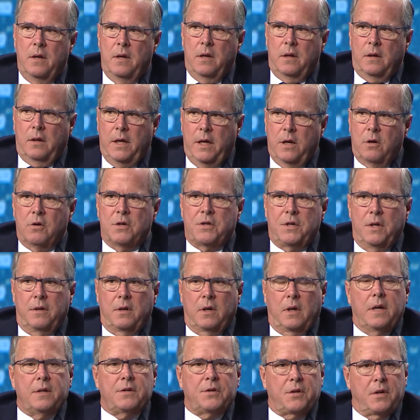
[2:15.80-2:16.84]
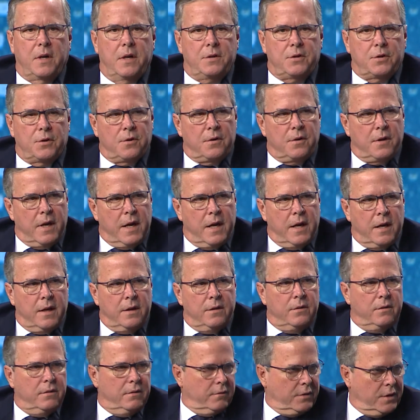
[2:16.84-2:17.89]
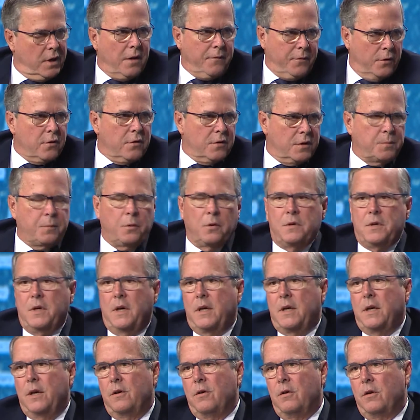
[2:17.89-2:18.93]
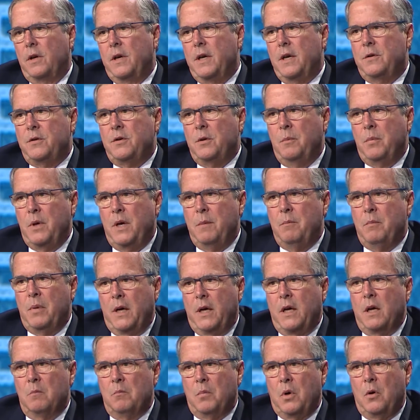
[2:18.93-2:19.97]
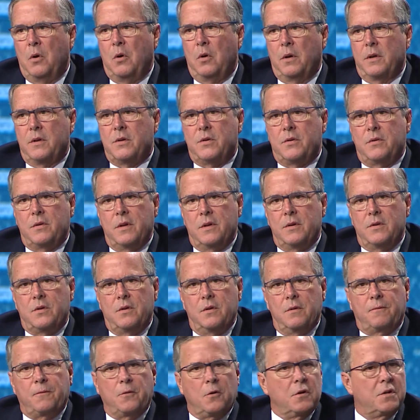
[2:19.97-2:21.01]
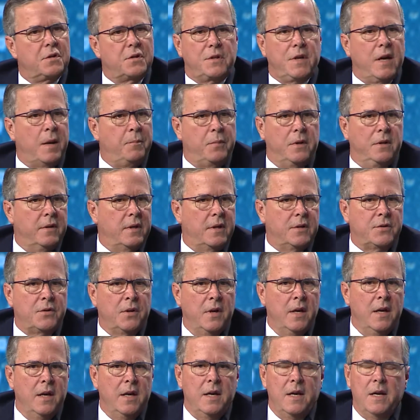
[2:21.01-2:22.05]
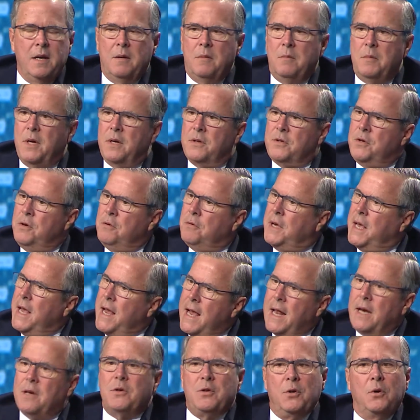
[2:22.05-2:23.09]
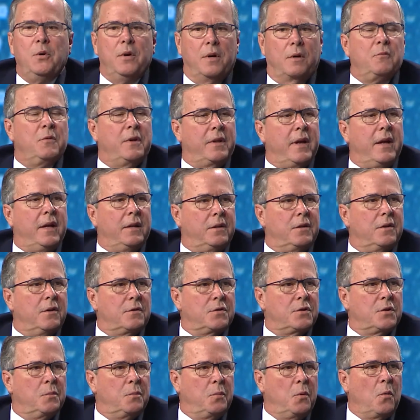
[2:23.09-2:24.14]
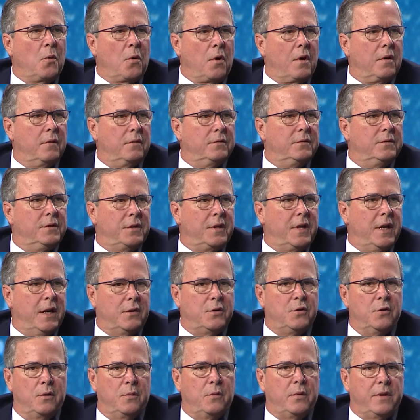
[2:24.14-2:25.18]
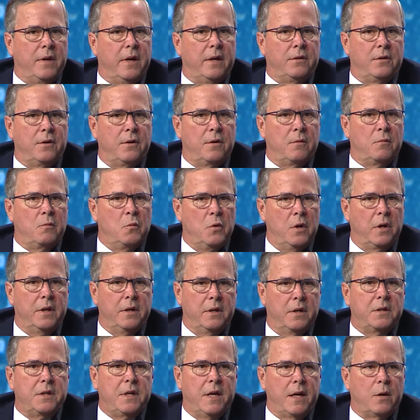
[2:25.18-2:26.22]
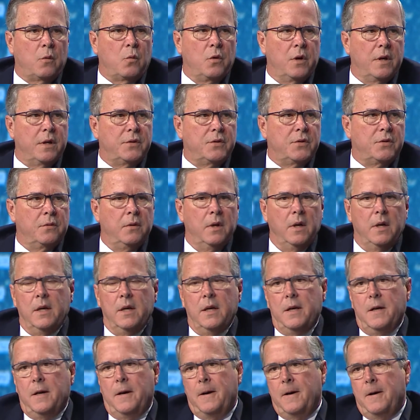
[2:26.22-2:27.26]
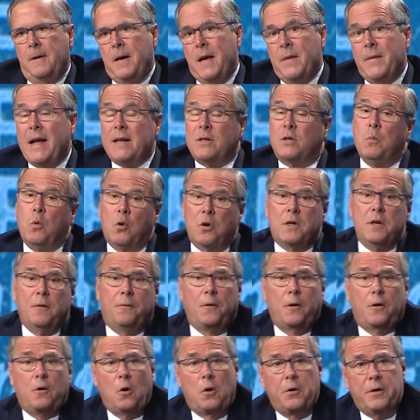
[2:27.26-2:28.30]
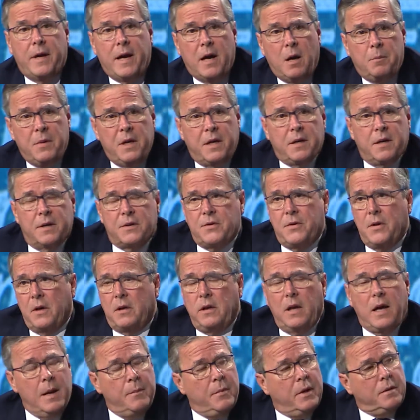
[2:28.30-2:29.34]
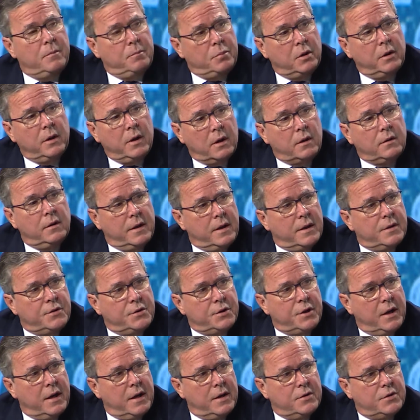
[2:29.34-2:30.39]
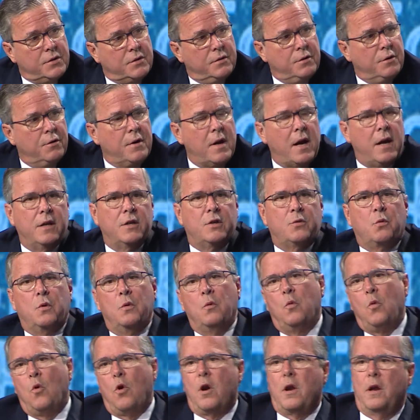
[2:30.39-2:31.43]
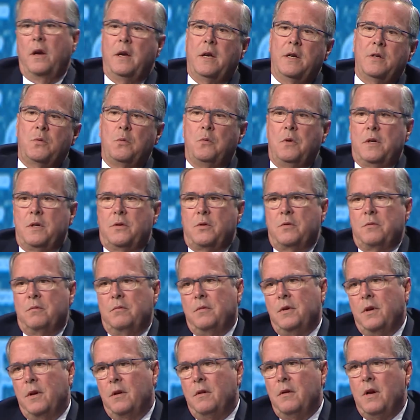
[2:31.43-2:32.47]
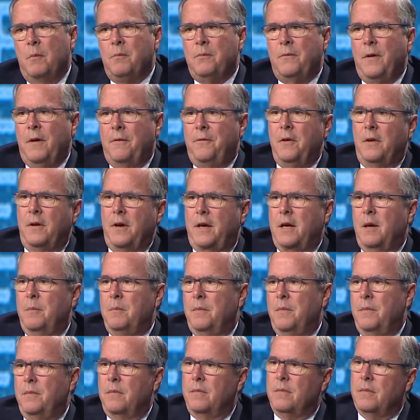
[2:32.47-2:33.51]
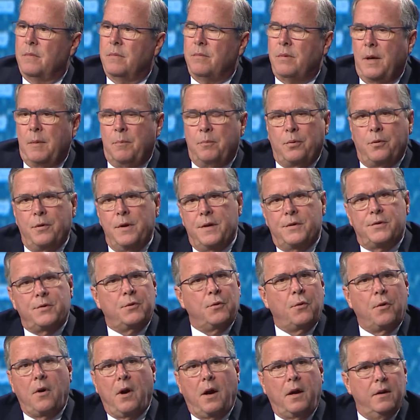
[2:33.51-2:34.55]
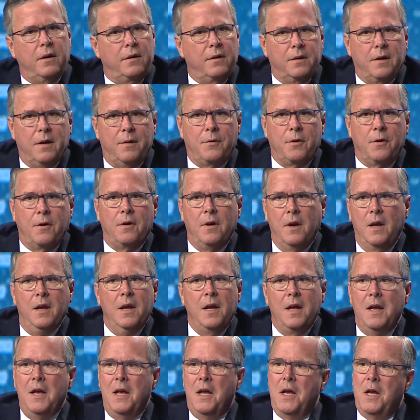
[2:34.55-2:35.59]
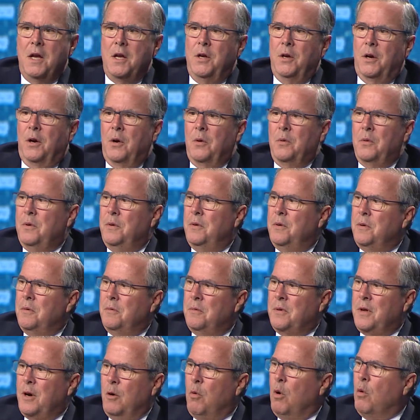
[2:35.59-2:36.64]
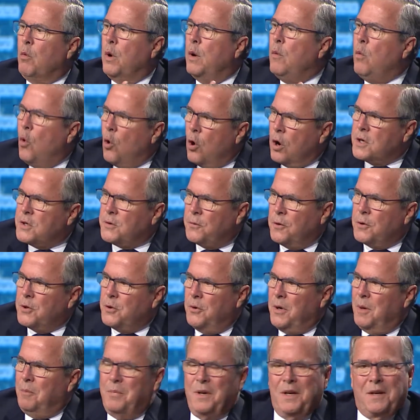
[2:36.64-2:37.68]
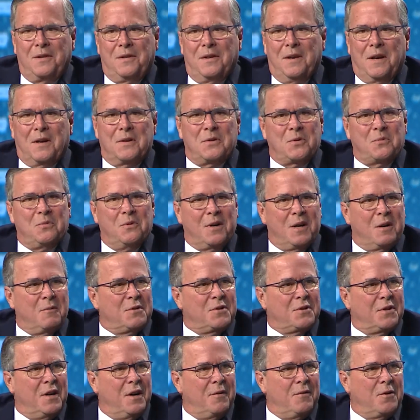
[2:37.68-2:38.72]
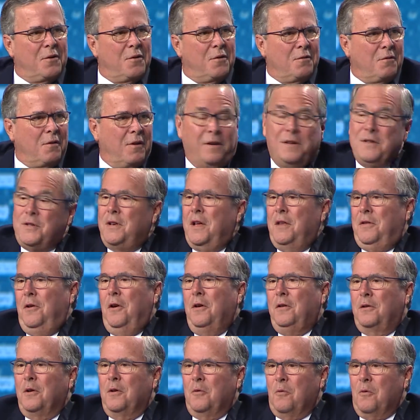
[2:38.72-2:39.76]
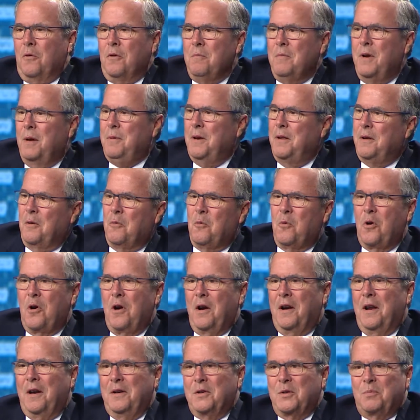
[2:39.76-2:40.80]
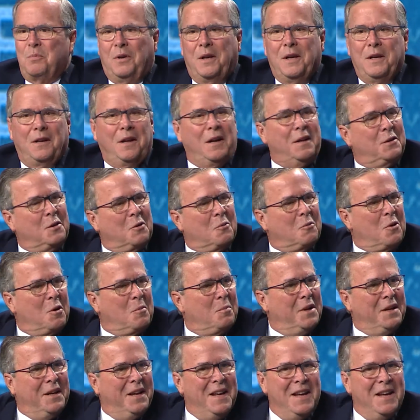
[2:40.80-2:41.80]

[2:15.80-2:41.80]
leaders in the legislature and governors particularly to be big and bold is the first step in this, because you can't do it without their support. You can't do it without their willing to take risks. And that's more difficult now because the climate politically has changed. You're not as rewarded as once, I feel like I'm like prehistoric governor. There were rewards for doing big things when I was governor, or at least I thought there were. Maybe there weren't and I just played like there were, but